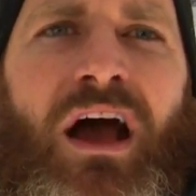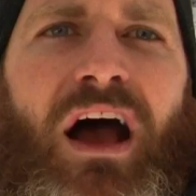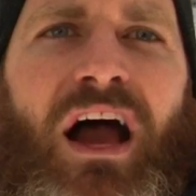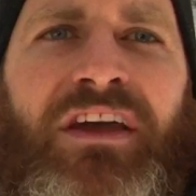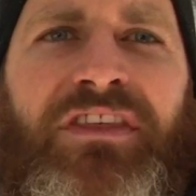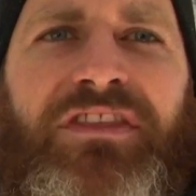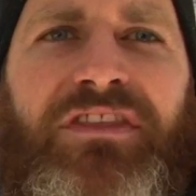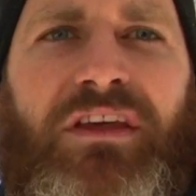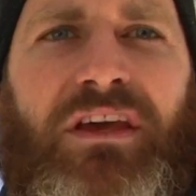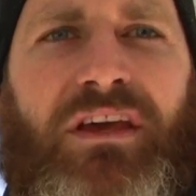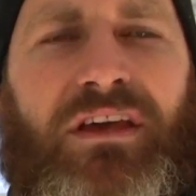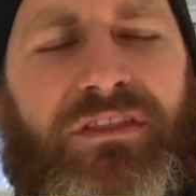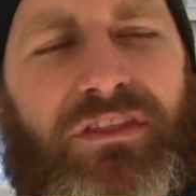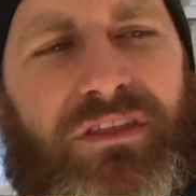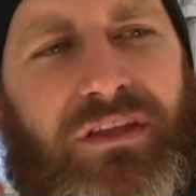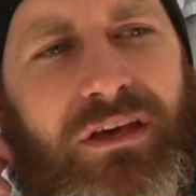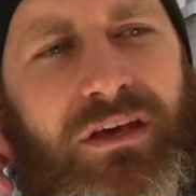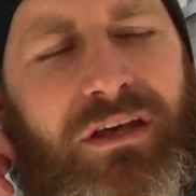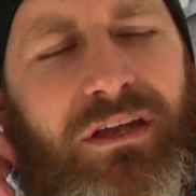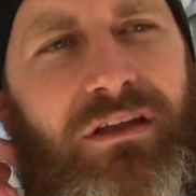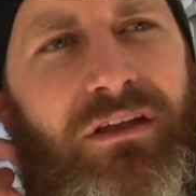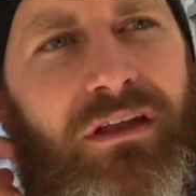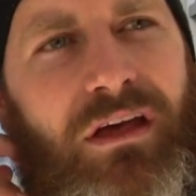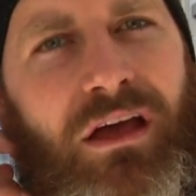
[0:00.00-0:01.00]
I think
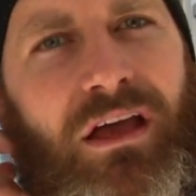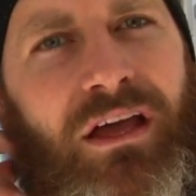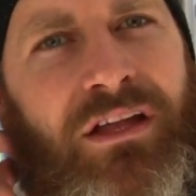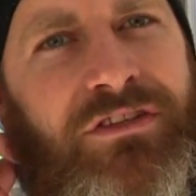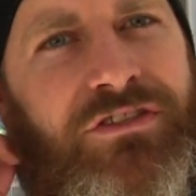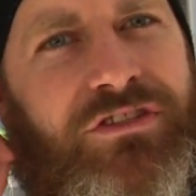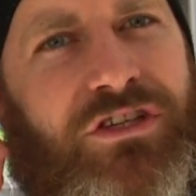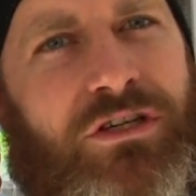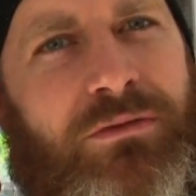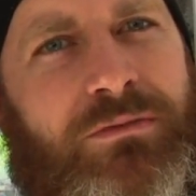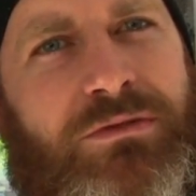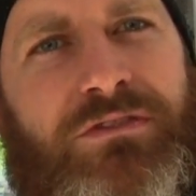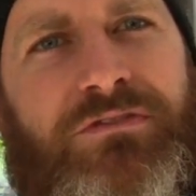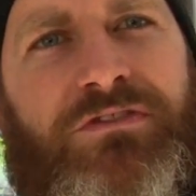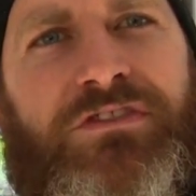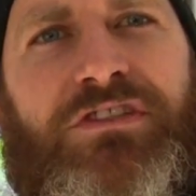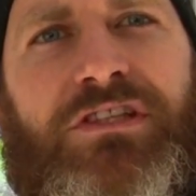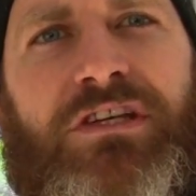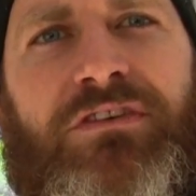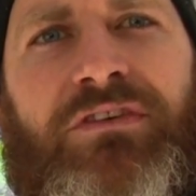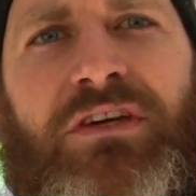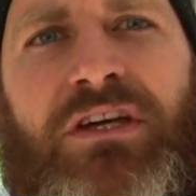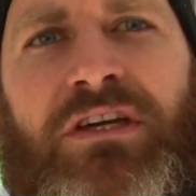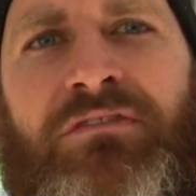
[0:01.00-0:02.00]
that in terms of
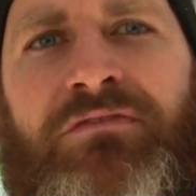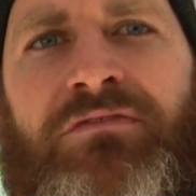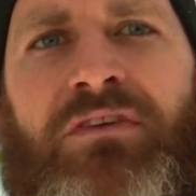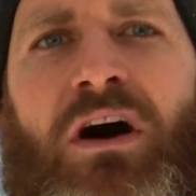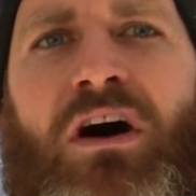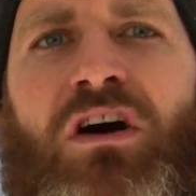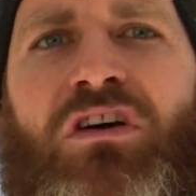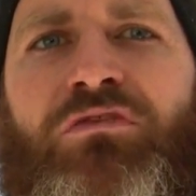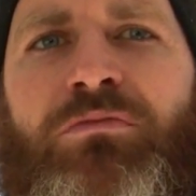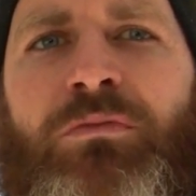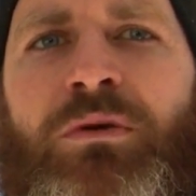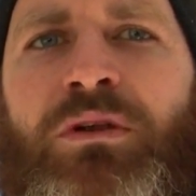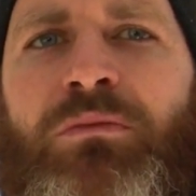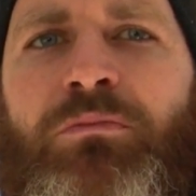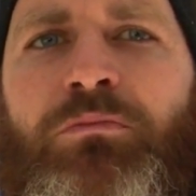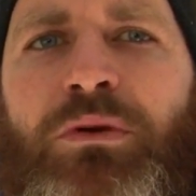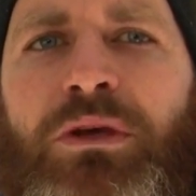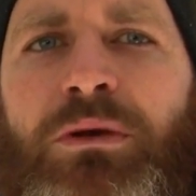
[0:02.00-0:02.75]
civic involvement,